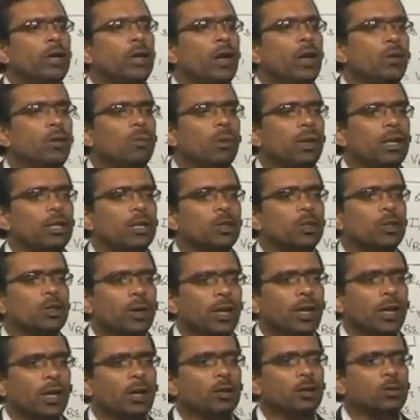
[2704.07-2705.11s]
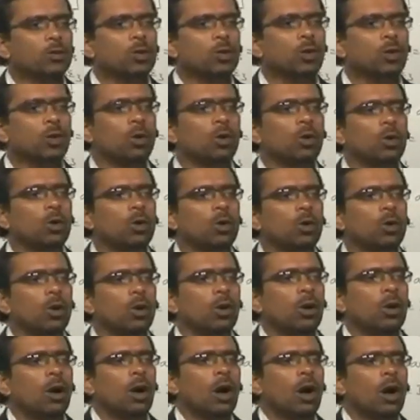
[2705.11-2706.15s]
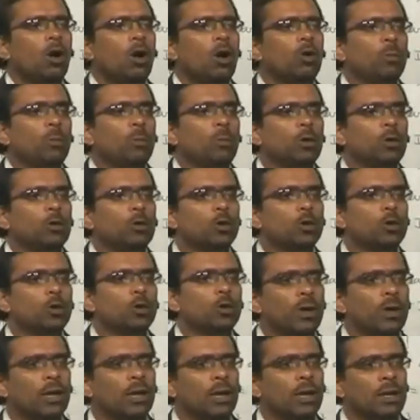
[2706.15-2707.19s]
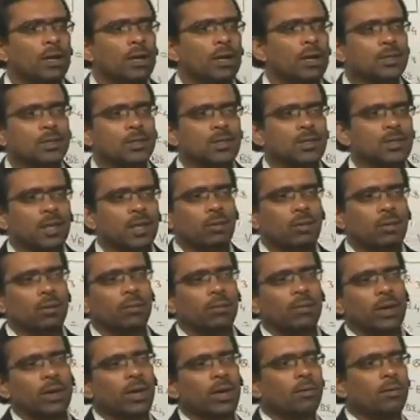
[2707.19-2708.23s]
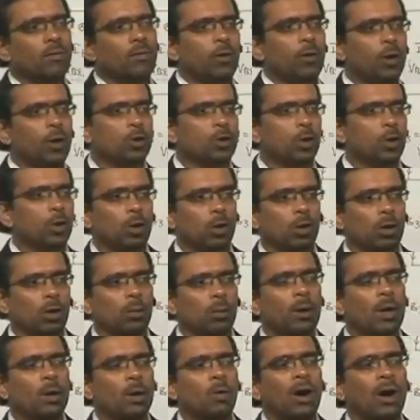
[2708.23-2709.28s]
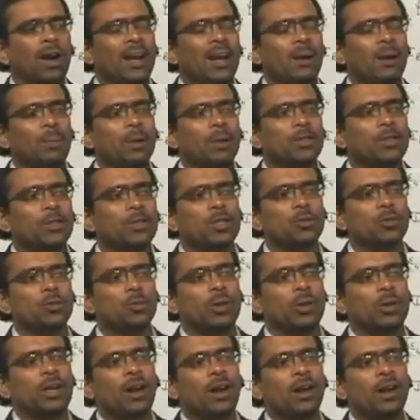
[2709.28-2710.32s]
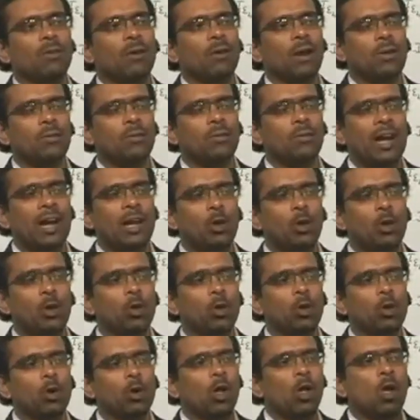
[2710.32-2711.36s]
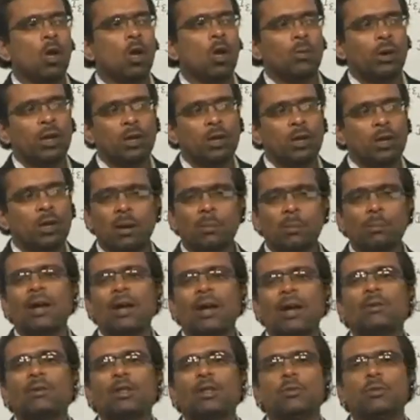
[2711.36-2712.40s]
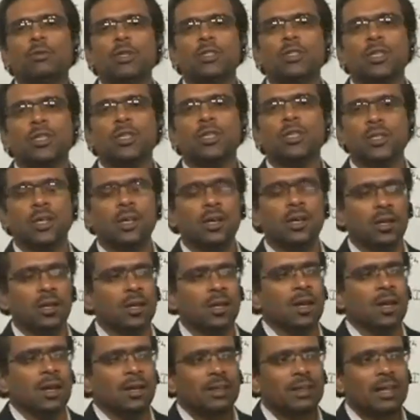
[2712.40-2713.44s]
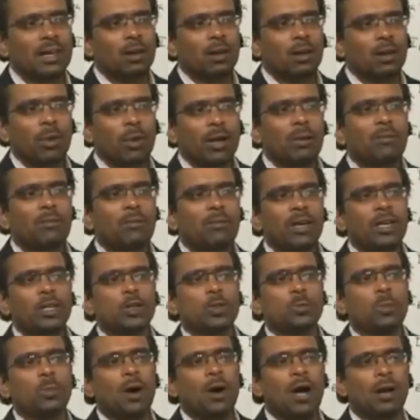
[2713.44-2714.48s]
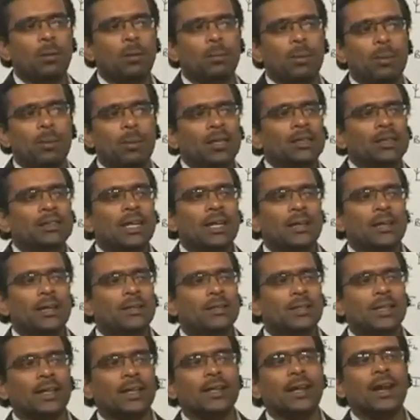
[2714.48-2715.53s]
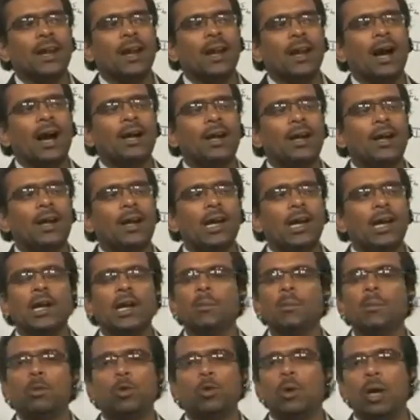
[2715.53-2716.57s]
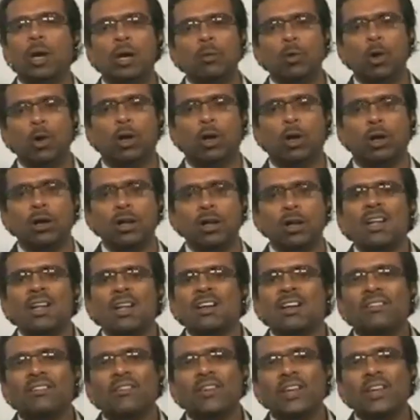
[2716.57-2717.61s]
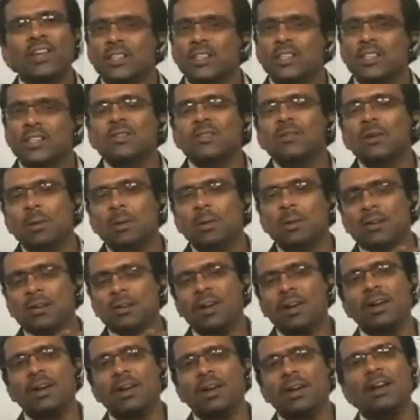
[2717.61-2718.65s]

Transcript: So output V01 is varying. So output should vary. Yes, it will vary for sure. But what happens is V01 value, when you compare with VCC, that will become very small, because that signal hardly it will come to 1 volt.